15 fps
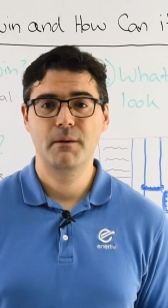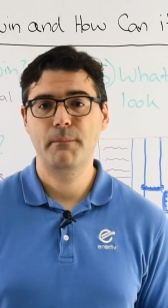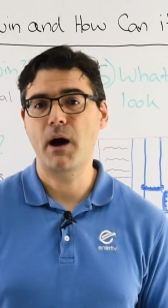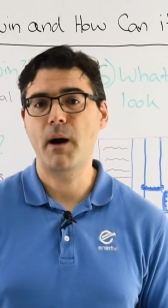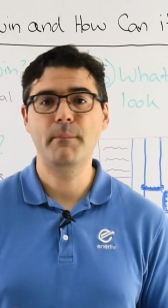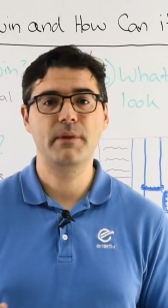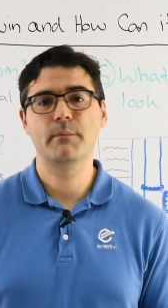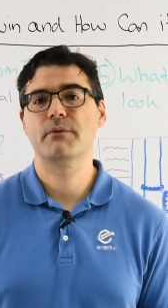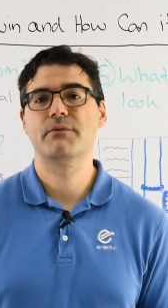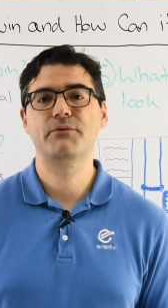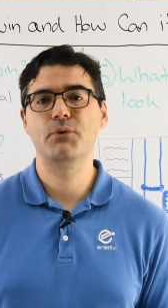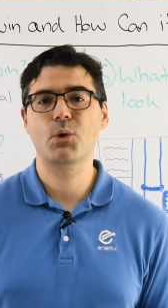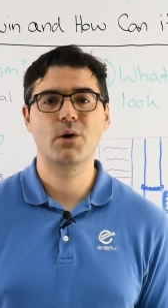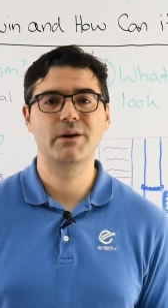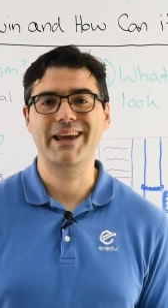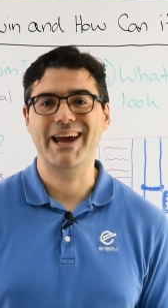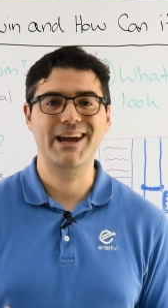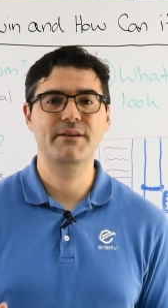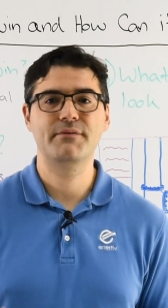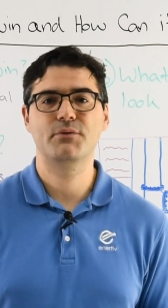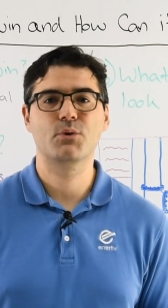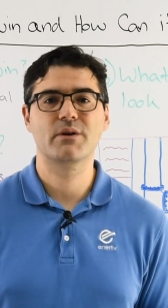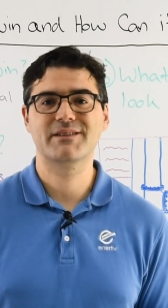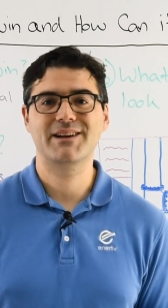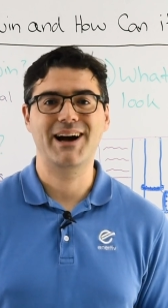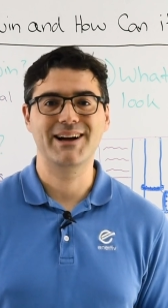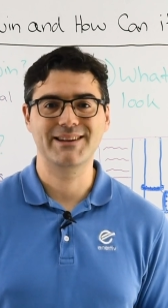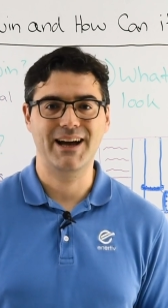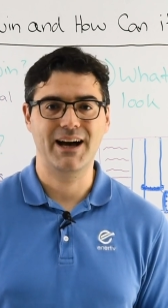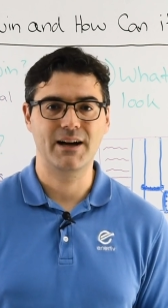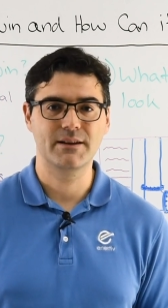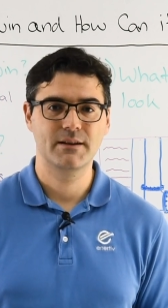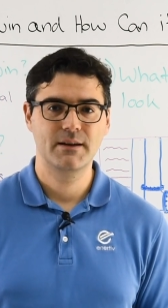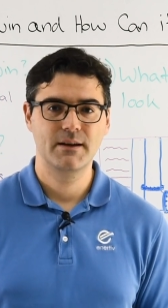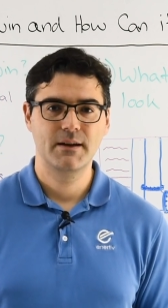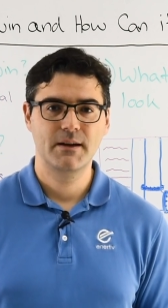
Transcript: Pump number four on the eighth floor has gone down.